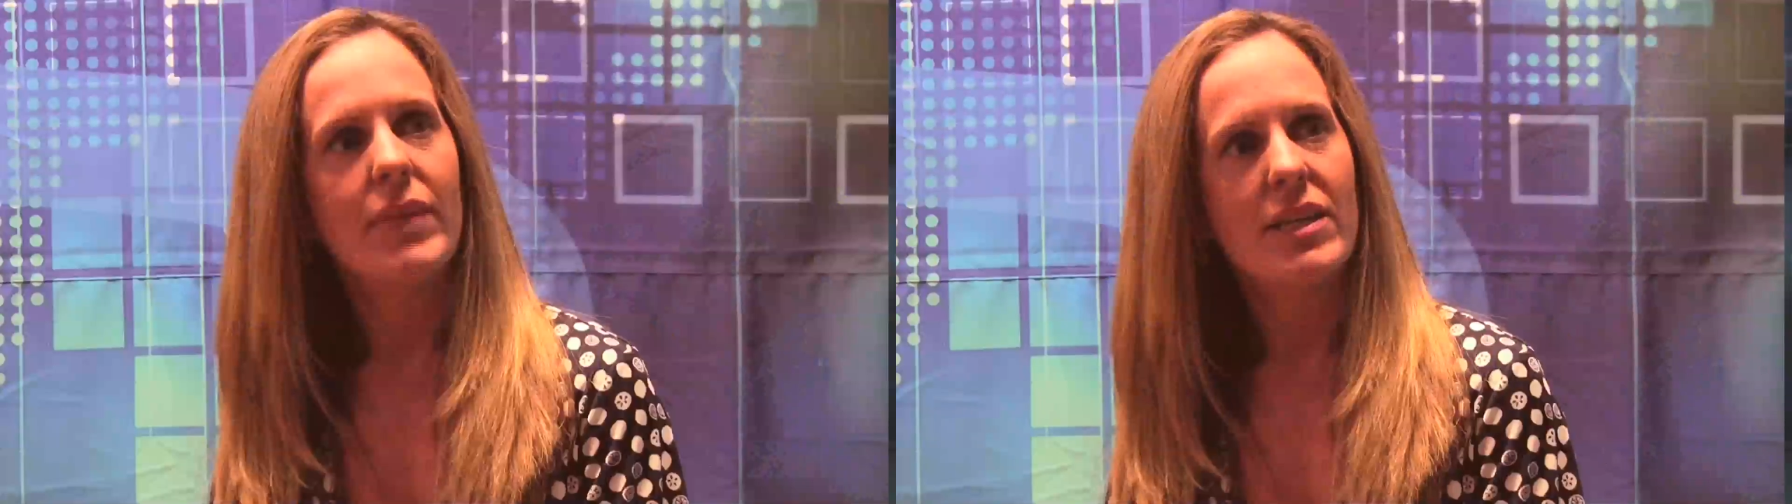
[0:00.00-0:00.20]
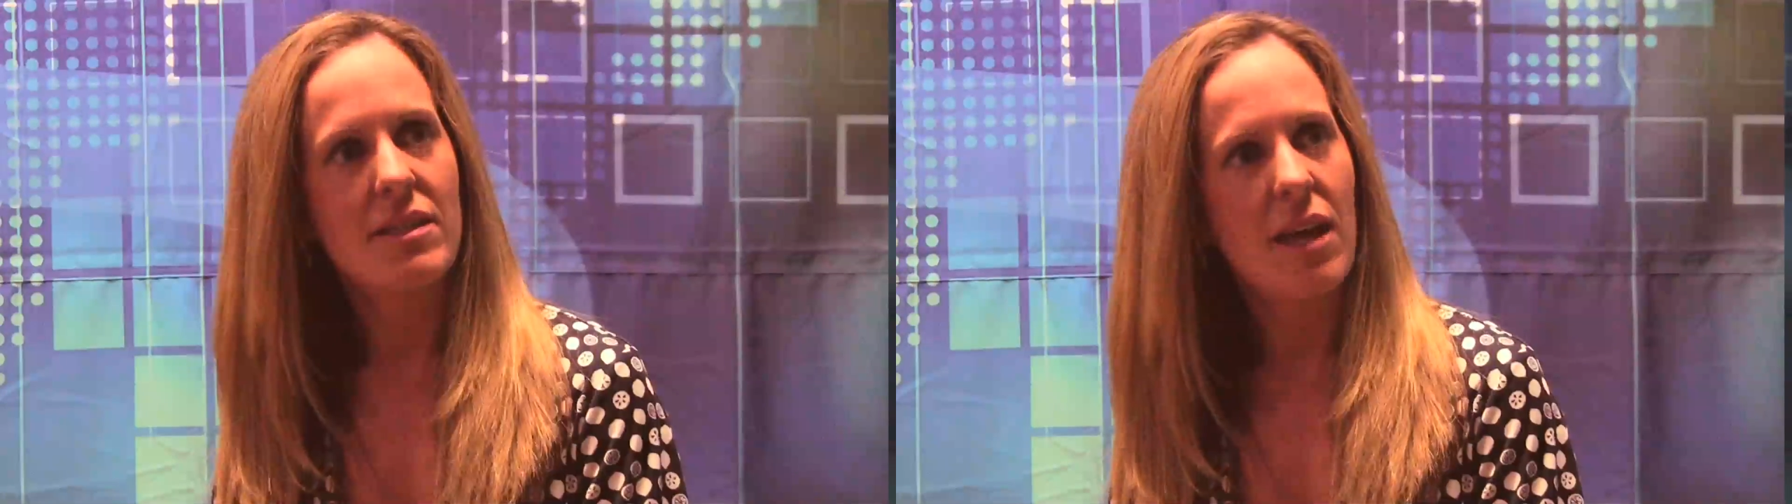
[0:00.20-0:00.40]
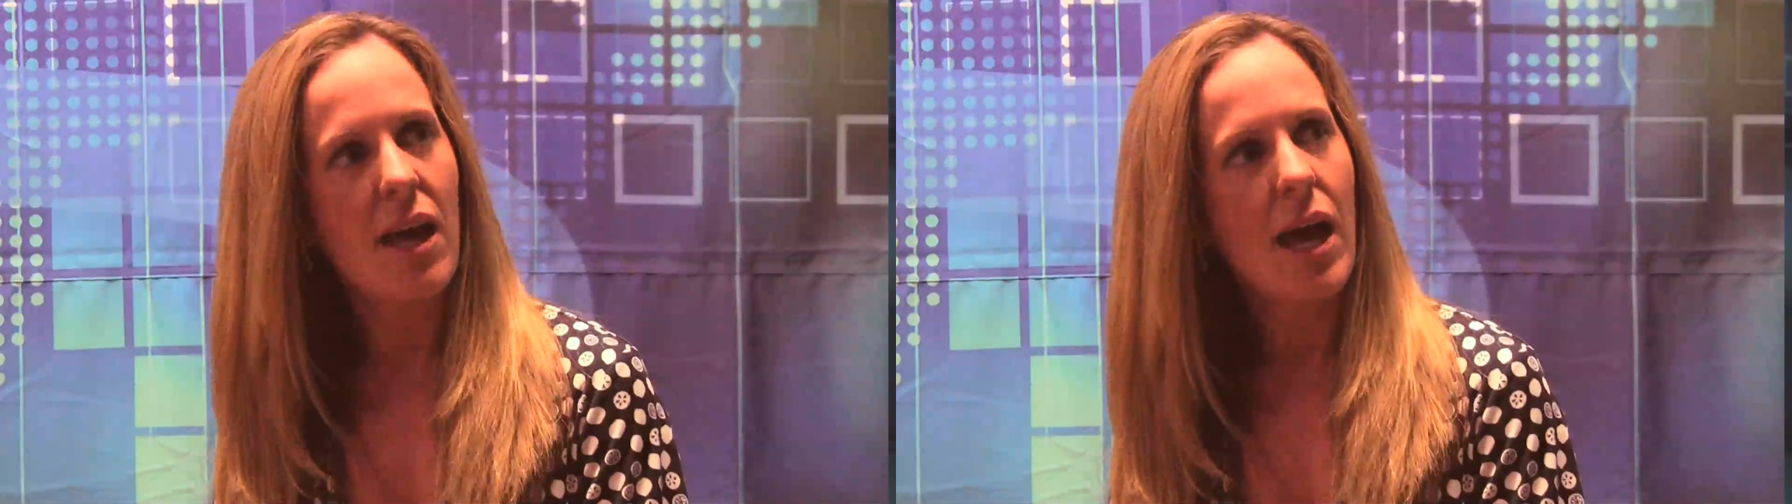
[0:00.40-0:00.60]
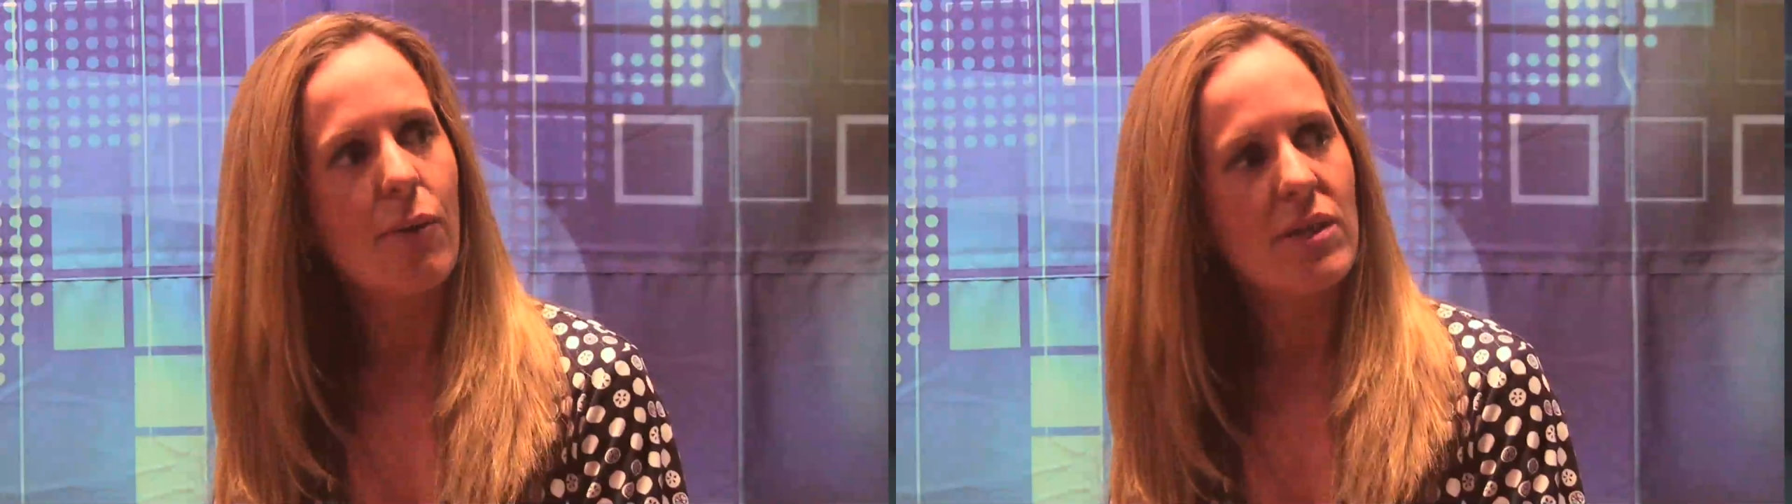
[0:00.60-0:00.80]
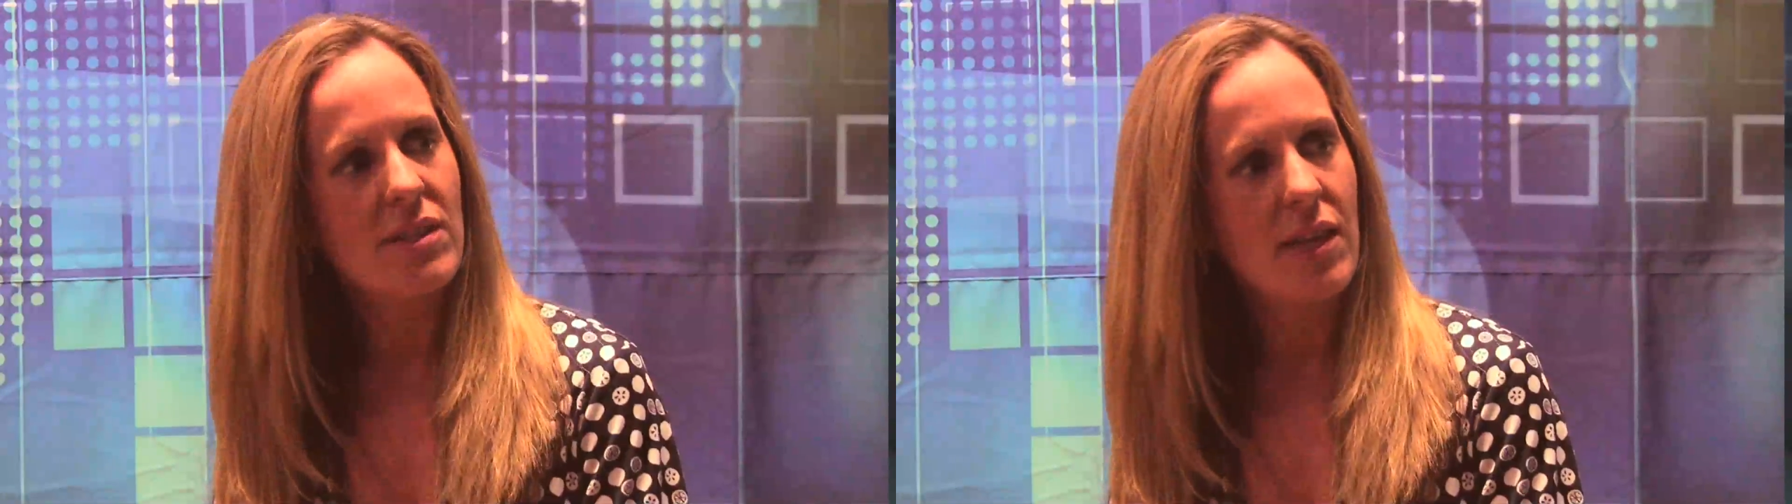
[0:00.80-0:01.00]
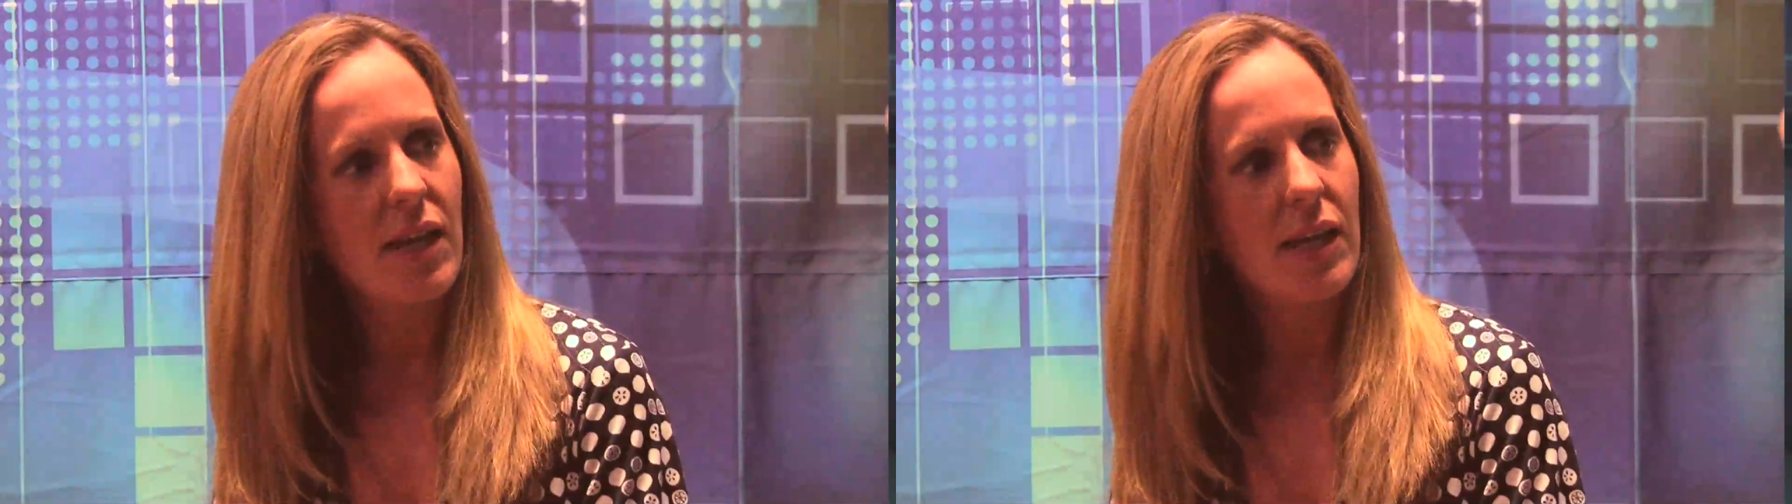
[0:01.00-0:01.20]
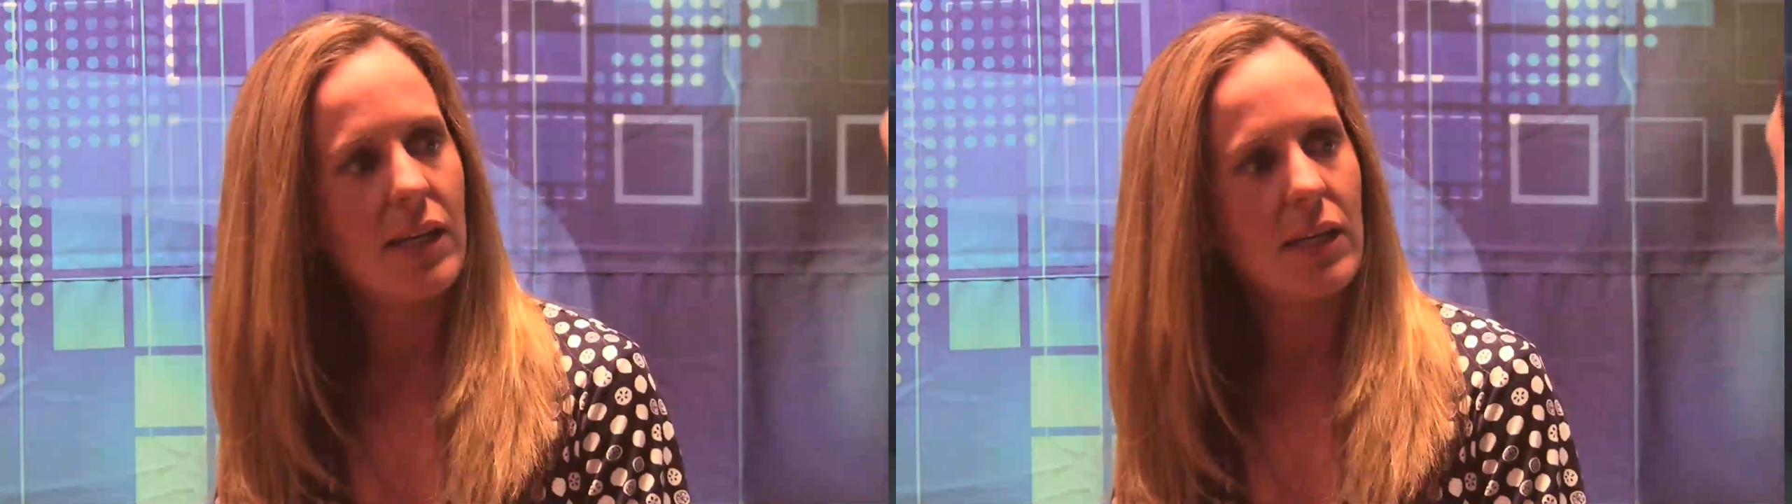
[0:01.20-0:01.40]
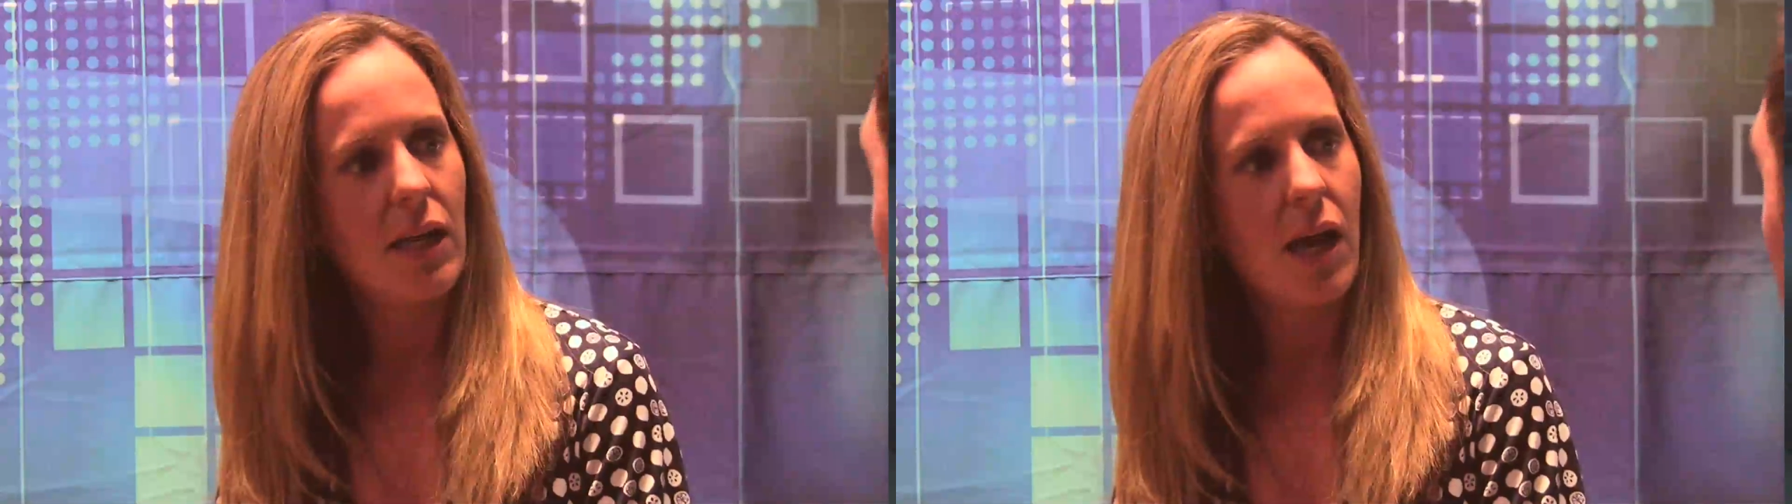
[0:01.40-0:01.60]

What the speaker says: It's not. I would say